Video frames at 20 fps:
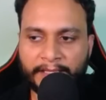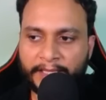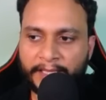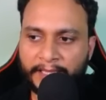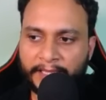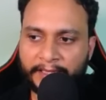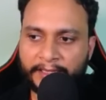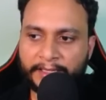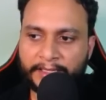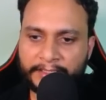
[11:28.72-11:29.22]

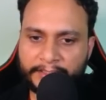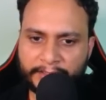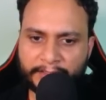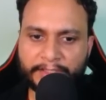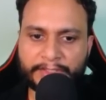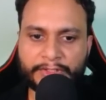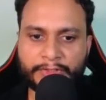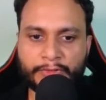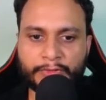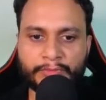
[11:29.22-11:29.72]
And let's
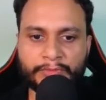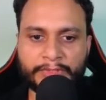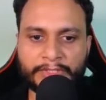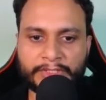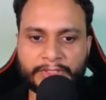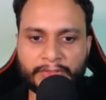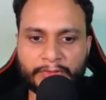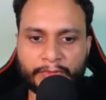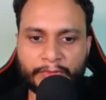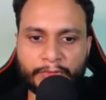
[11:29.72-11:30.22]
assume
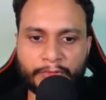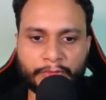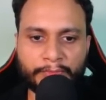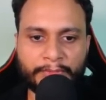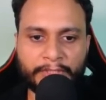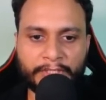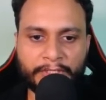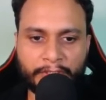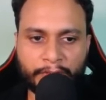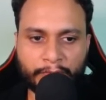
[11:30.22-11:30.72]
this node to
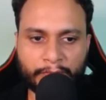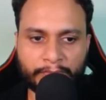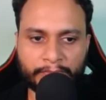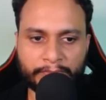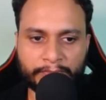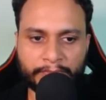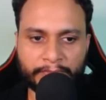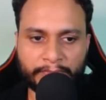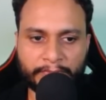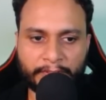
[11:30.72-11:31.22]
be Q.
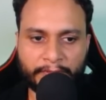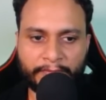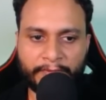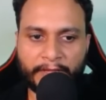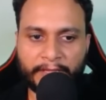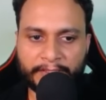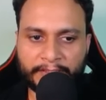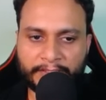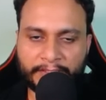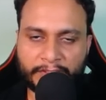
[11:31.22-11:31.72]
The
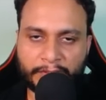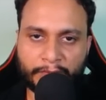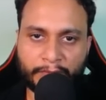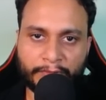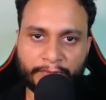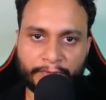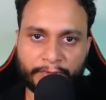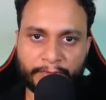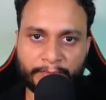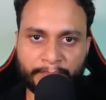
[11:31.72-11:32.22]
farthest
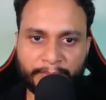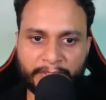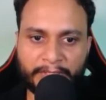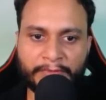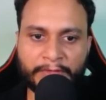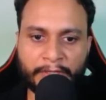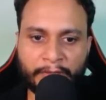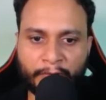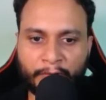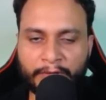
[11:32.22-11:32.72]
node from P
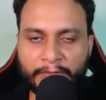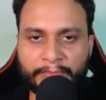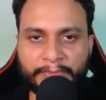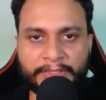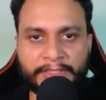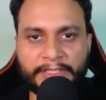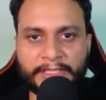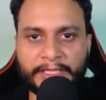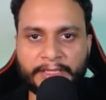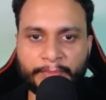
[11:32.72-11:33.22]
will not
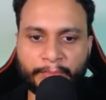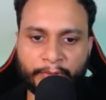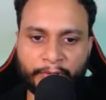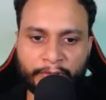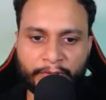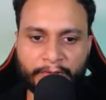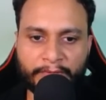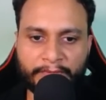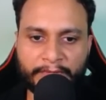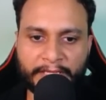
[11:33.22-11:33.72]
be the
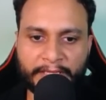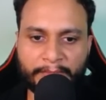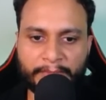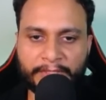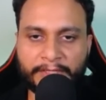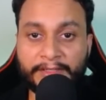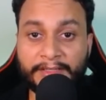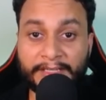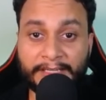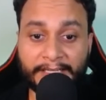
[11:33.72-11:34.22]
endpoint of
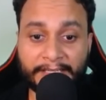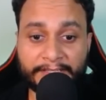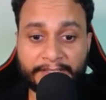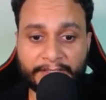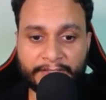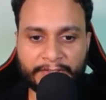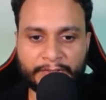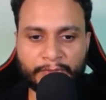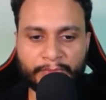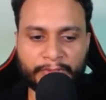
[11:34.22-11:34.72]
diameter. And let's
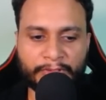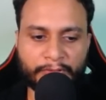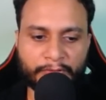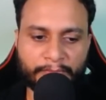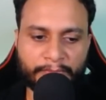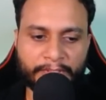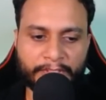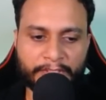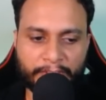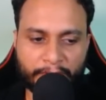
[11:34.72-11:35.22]
assume it
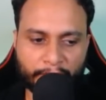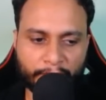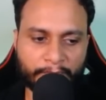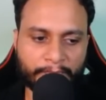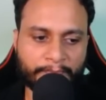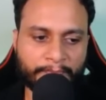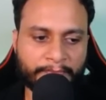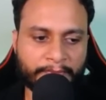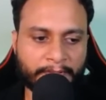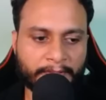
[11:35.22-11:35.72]
to be Q.
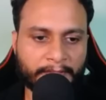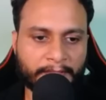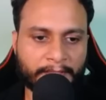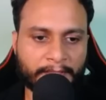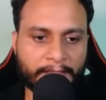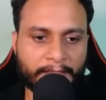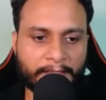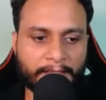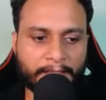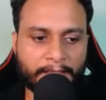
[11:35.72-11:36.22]

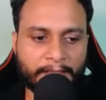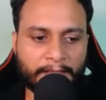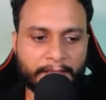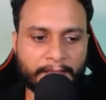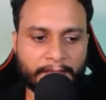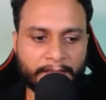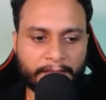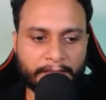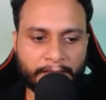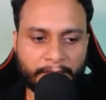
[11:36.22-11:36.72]

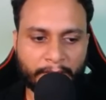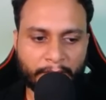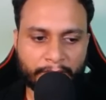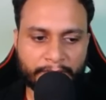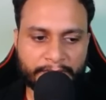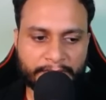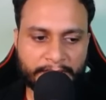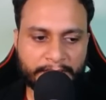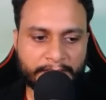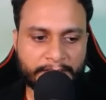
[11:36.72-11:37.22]
Now,
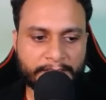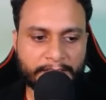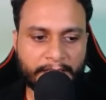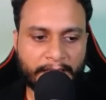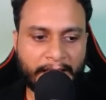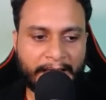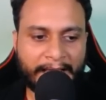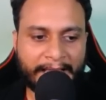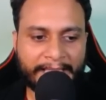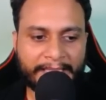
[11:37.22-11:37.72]
since
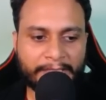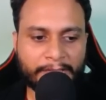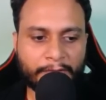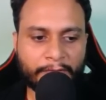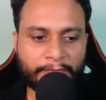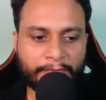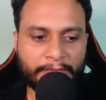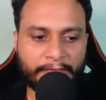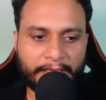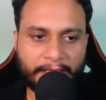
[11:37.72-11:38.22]
height
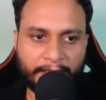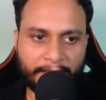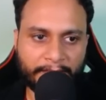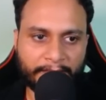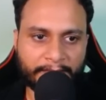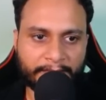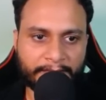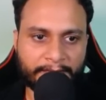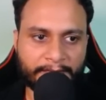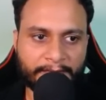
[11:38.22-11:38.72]
of
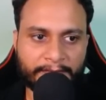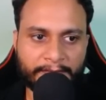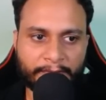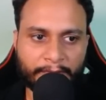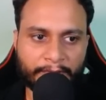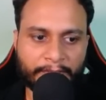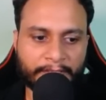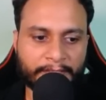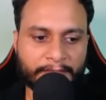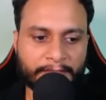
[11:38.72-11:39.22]
A
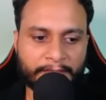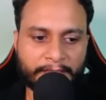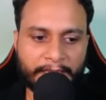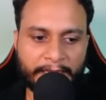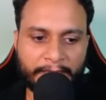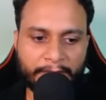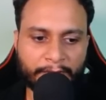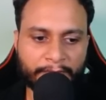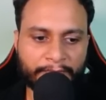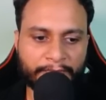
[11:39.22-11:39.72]

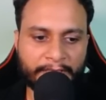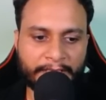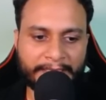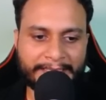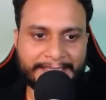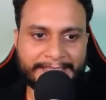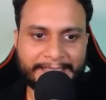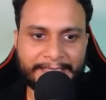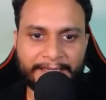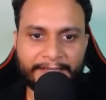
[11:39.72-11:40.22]

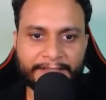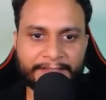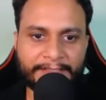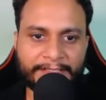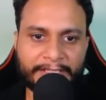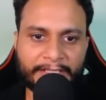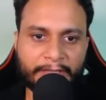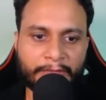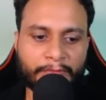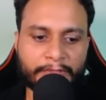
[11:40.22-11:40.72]
is greater
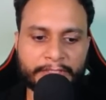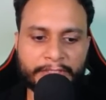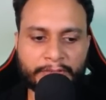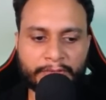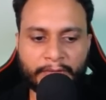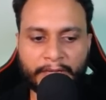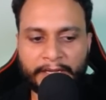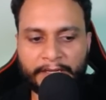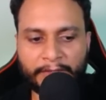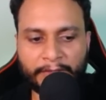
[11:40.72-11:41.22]
than equals
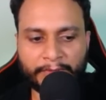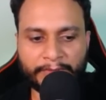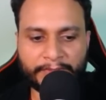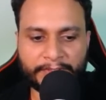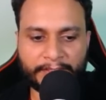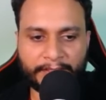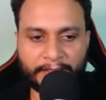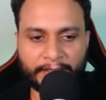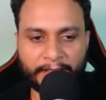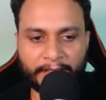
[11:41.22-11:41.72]
to height of
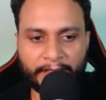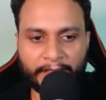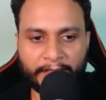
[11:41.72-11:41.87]
C,